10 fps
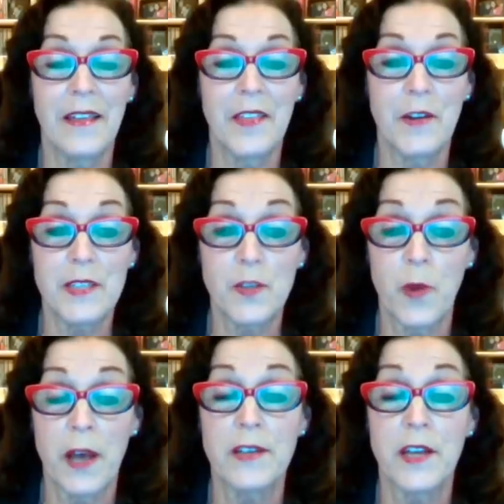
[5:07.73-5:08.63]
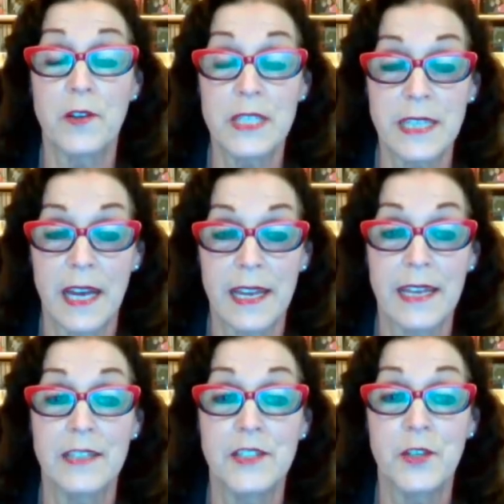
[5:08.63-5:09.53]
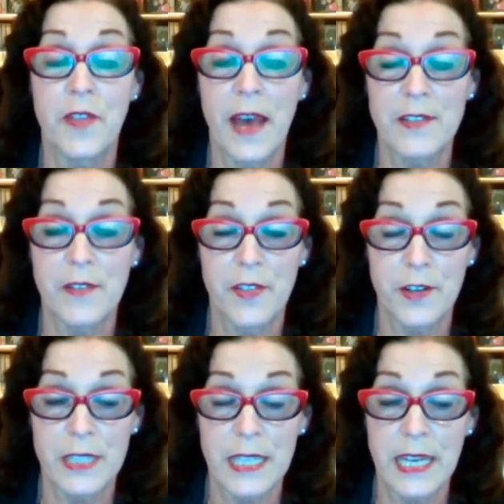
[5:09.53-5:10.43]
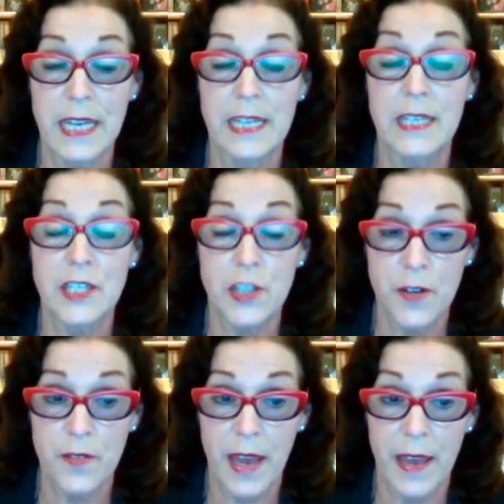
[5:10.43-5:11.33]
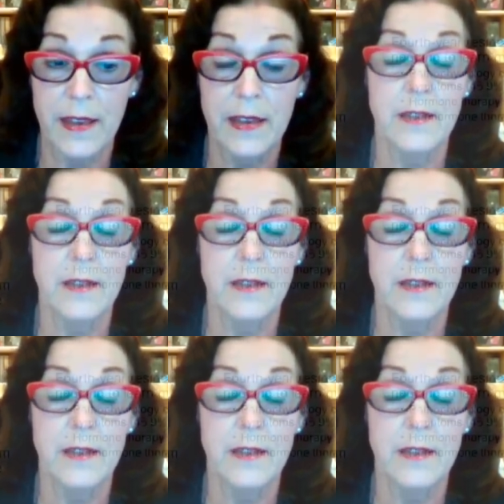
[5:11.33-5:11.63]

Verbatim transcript: There is a well-known study in 2013, a survey